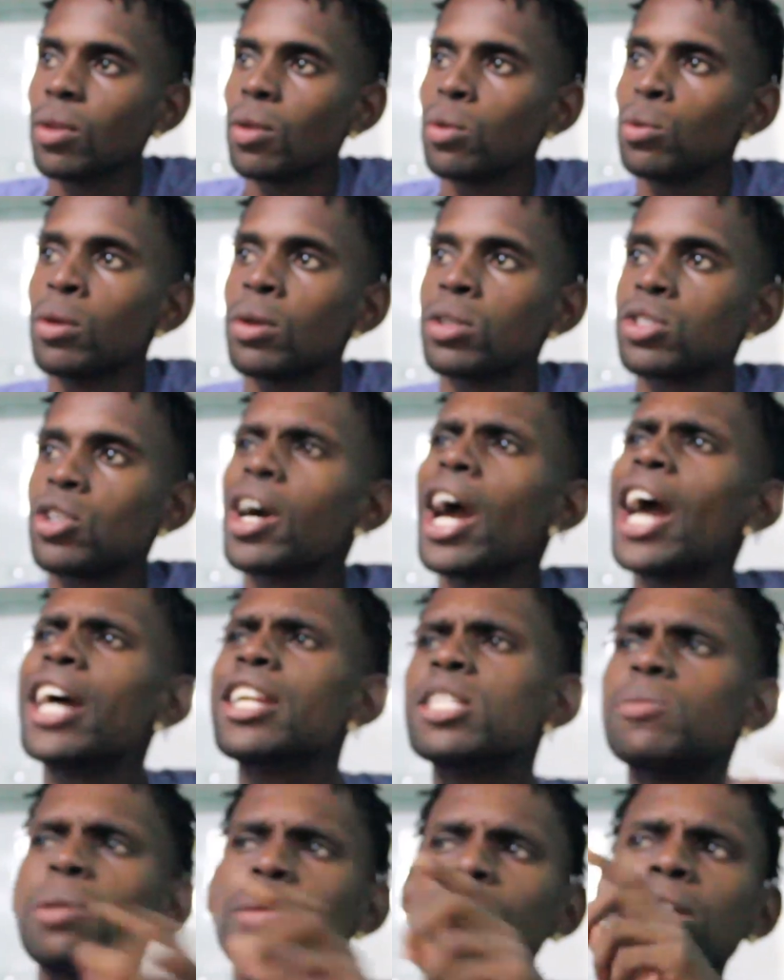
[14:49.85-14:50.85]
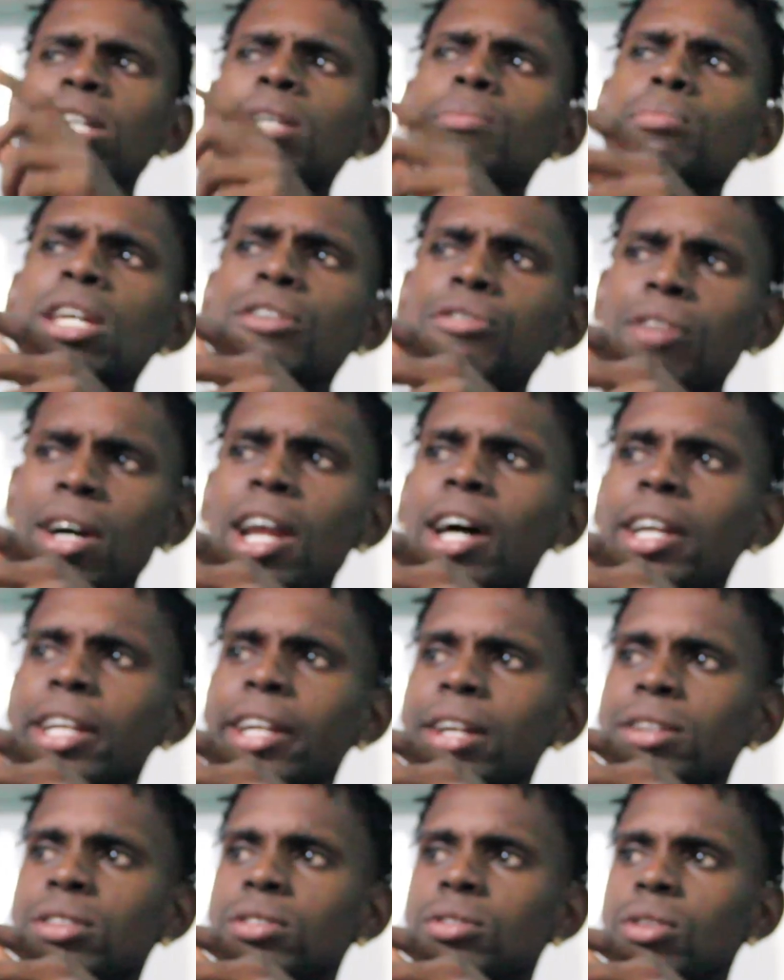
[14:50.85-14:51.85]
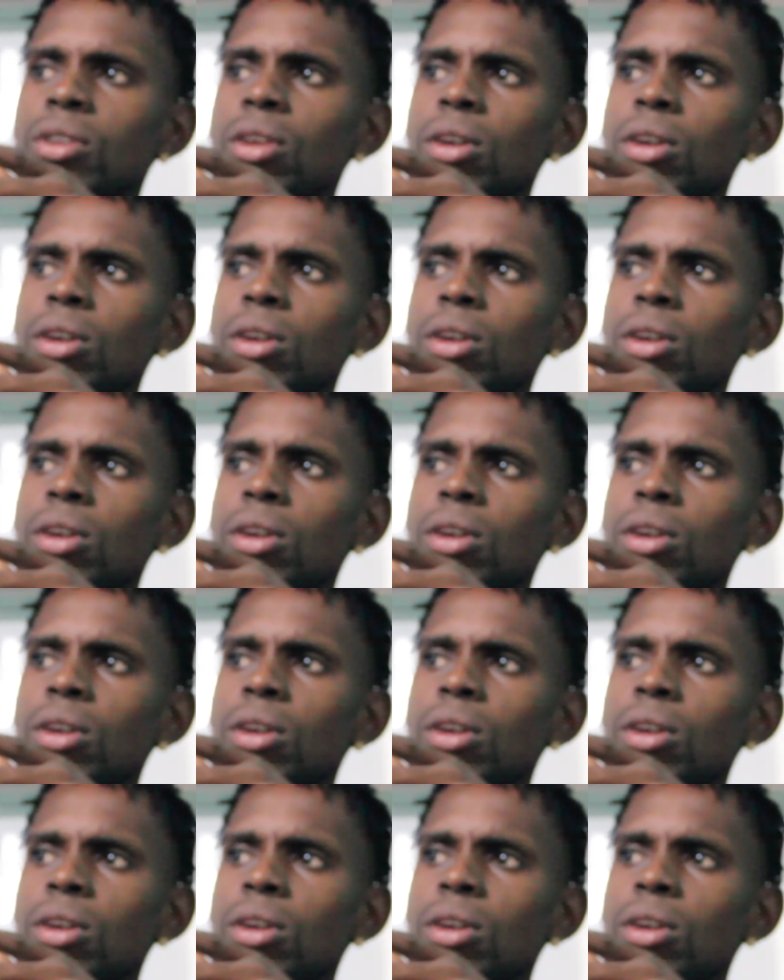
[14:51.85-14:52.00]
so Guyanese people eat beef a lot then?